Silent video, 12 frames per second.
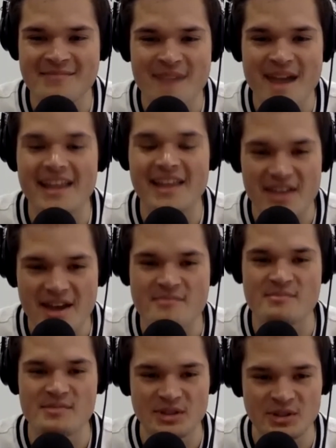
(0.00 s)
making
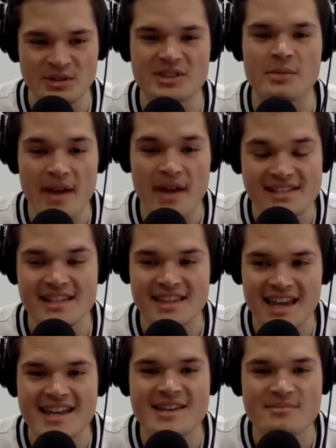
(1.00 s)
them look the best that
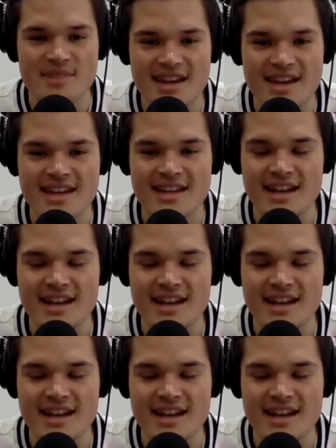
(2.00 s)
they can be?